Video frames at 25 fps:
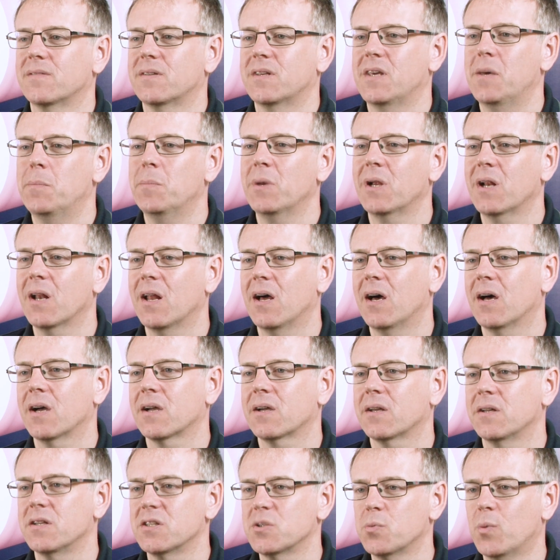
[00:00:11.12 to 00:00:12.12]

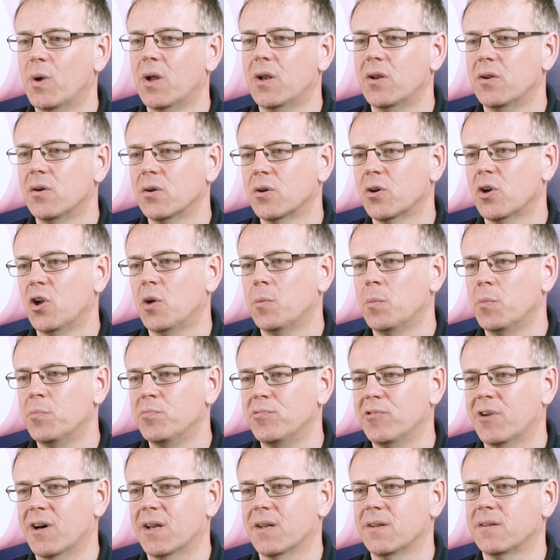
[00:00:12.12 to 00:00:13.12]
Kimberly-Clark and its well-known global
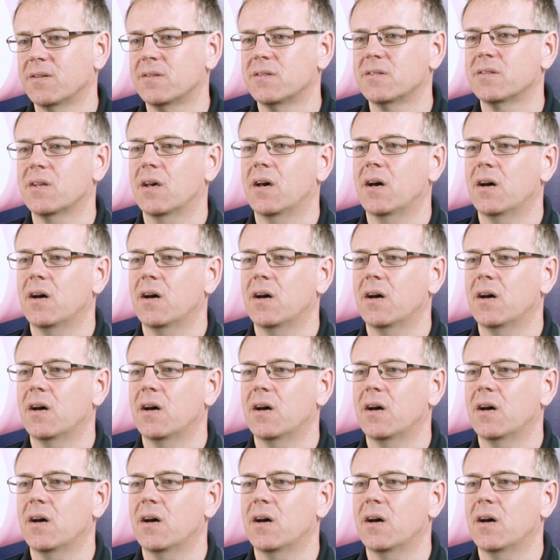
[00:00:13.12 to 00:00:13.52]
brands